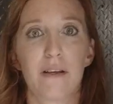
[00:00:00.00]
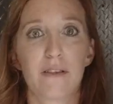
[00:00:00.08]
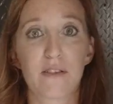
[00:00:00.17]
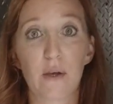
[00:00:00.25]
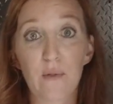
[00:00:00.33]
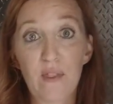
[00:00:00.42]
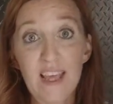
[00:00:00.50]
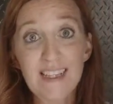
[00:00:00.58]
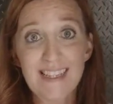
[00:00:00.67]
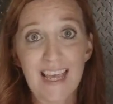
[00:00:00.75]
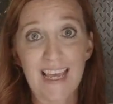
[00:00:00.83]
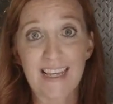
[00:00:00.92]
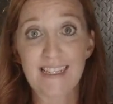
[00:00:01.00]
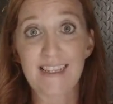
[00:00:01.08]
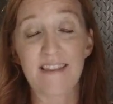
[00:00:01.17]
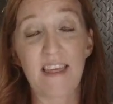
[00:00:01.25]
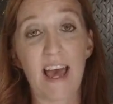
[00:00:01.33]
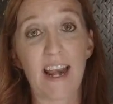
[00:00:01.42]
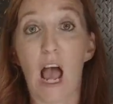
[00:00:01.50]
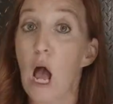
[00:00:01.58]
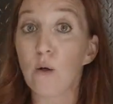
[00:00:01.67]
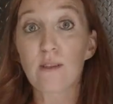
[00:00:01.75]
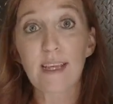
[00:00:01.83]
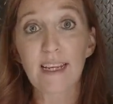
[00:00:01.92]
So this is that
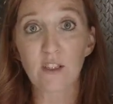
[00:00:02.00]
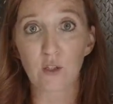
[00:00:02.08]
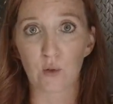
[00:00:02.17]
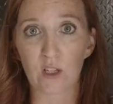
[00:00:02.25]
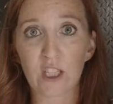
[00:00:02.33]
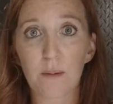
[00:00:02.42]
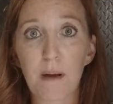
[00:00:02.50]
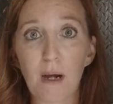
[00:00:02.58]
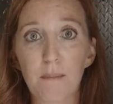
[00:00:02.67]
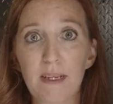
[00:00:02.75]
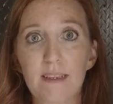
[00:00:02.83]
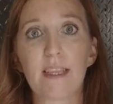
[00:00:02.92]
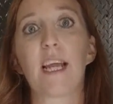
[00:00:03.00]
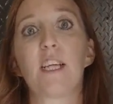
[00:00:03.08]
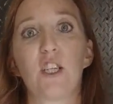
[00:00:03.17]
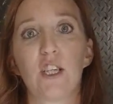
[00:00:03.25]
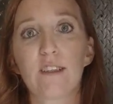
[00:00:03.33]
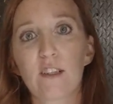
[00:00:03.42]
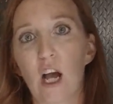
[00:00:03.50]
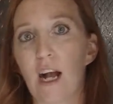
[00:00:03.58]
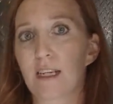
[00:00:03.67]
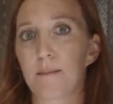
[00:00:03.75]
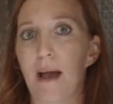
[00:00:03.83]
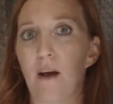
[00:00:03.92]
outside storage compartment that I just
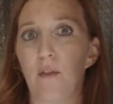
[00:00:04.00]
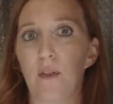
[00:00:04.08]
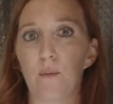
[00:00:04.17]
talked about